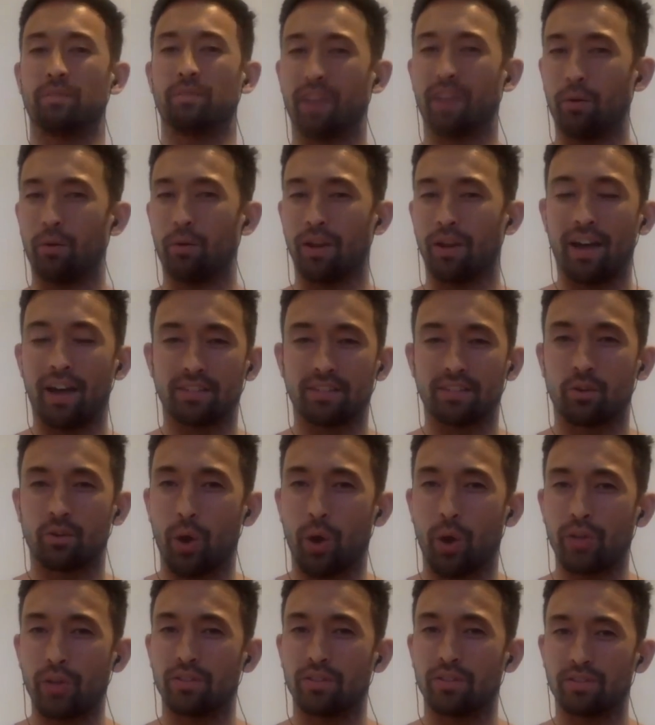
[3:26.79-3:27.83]
but they would ask
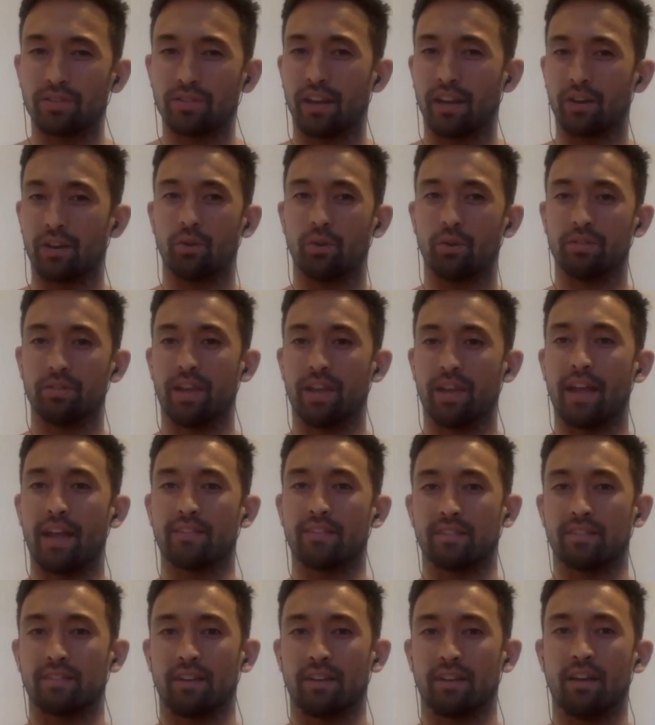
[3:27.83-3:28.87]
questions that I couldn't
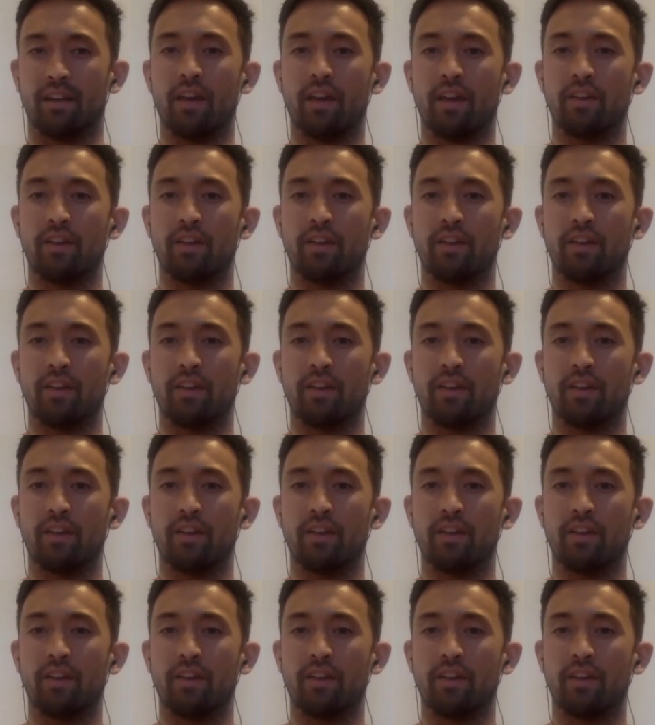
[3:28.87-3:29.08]
answer.